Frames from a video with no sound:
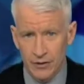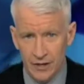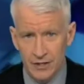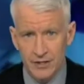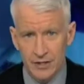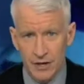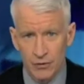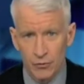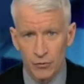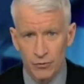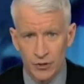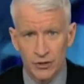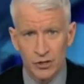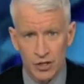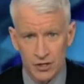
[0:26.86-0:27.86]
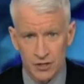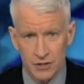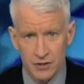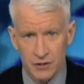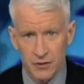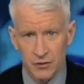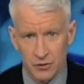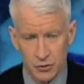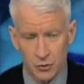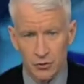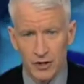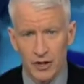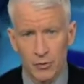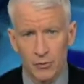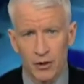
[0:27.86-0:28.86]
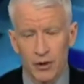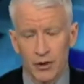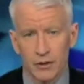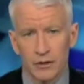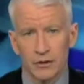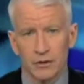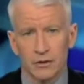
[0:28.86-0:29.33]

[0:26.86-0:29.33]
what they say would be justice. Here's Soledad O'Brien.